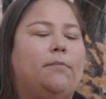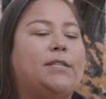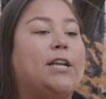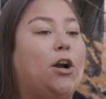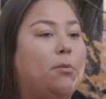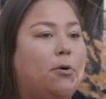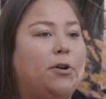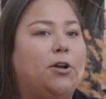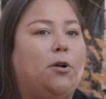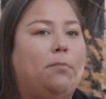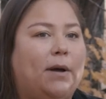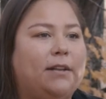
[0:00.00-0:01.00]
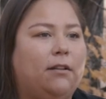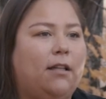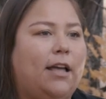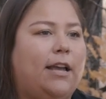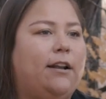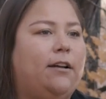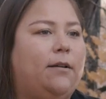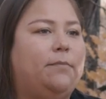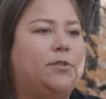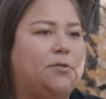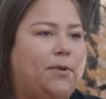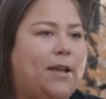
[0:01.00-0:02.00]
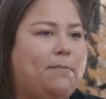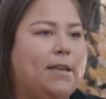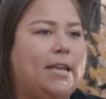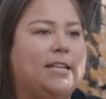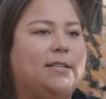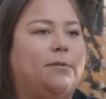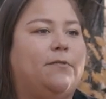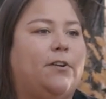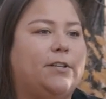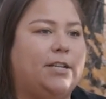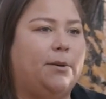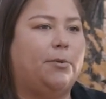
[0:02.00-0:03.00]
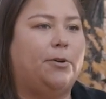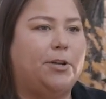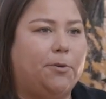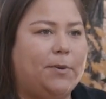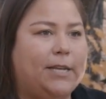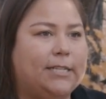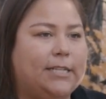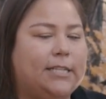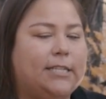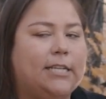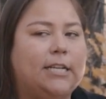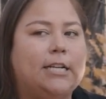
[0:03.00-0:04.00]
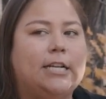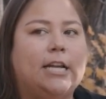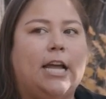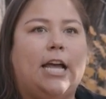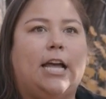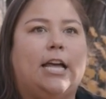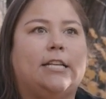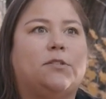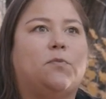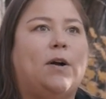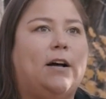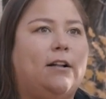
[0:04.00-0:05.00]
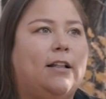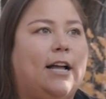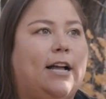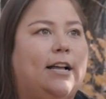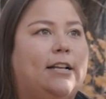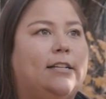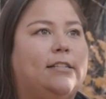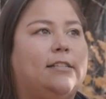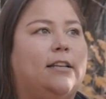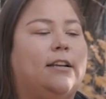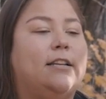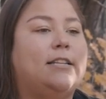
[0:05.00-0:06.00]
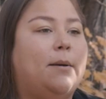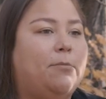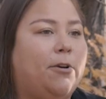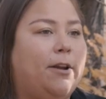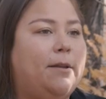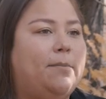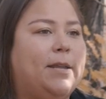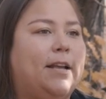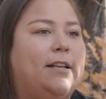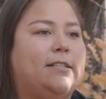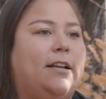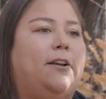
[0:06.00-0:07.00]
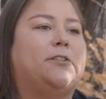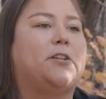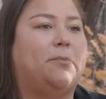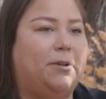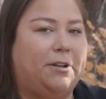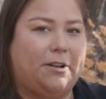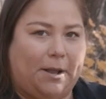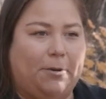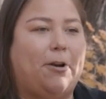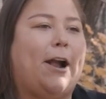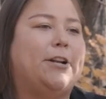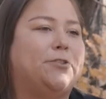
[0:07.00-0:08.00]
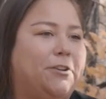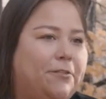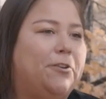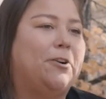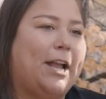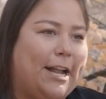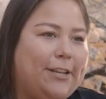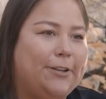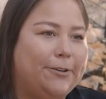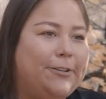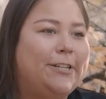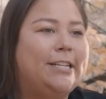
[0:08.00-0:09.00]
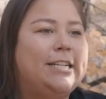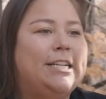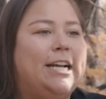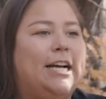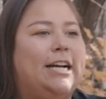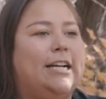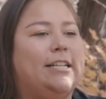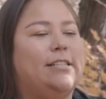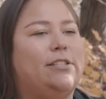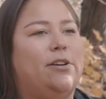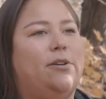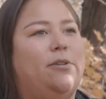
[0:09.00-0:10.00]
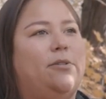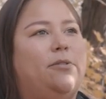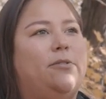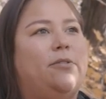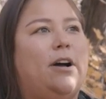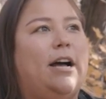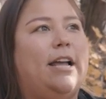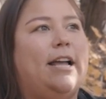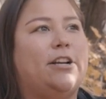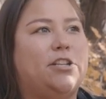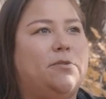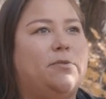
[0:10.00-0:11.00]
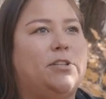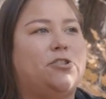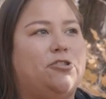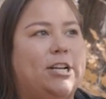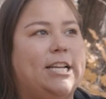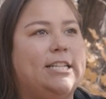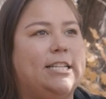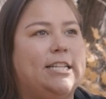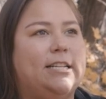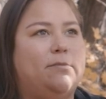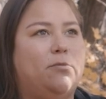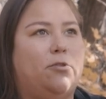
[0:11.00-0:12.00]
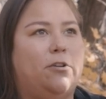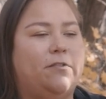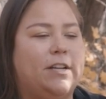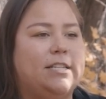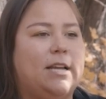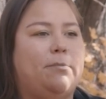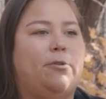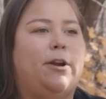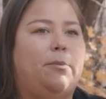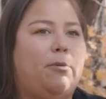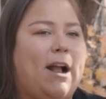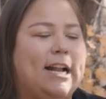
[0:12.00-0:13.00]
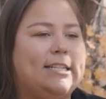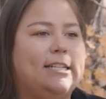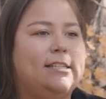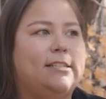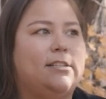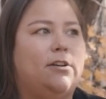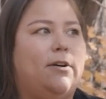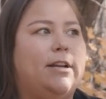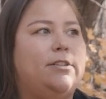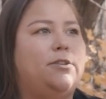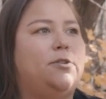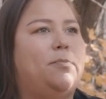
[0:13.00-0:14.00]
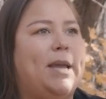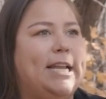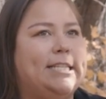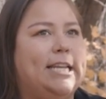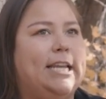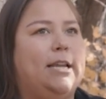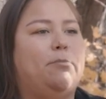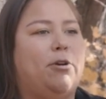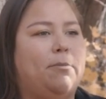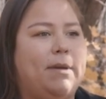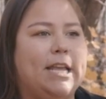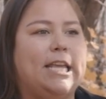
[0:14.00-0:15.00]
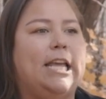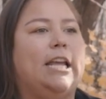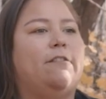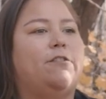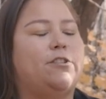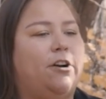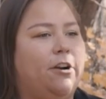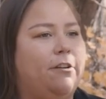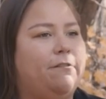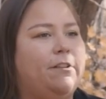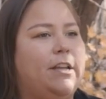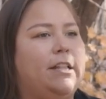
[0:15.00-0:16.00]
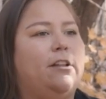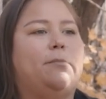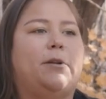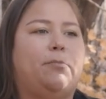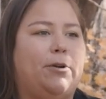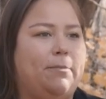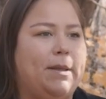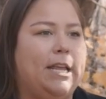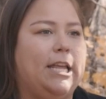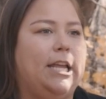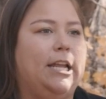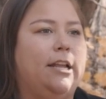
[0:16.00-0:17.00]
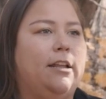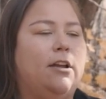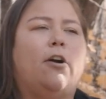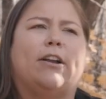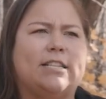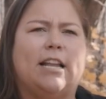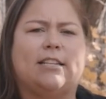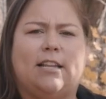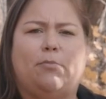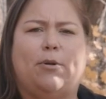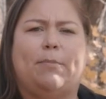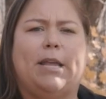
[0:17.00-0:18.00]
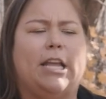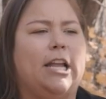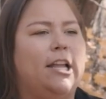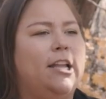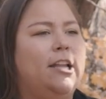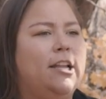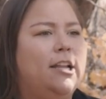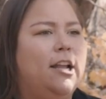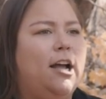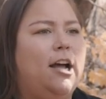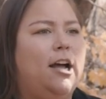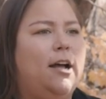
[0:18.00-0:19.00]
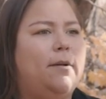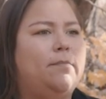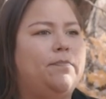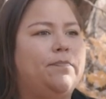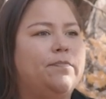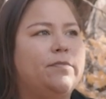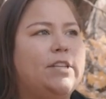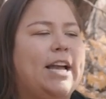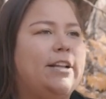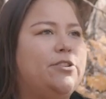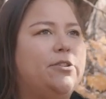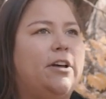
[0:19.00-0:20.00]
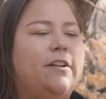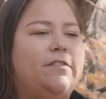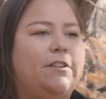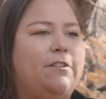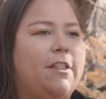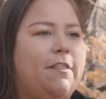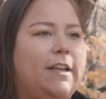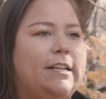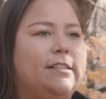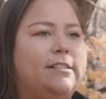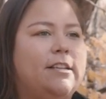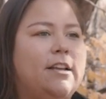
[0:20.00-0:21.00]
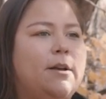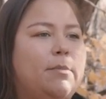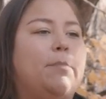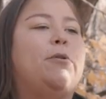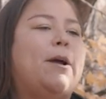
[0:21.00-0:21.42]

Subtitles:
ceremonial bundle items, right, making some of our ceremonial pieces, as well as a contemporary, because I also am I'm a graduate of OCADU. So I actually was trained in more of contemporary practice. So I do painting, printmaking, photography, a little bit of printmaking. Or I think I said printmaking. Yeah, I do a lot of different things, but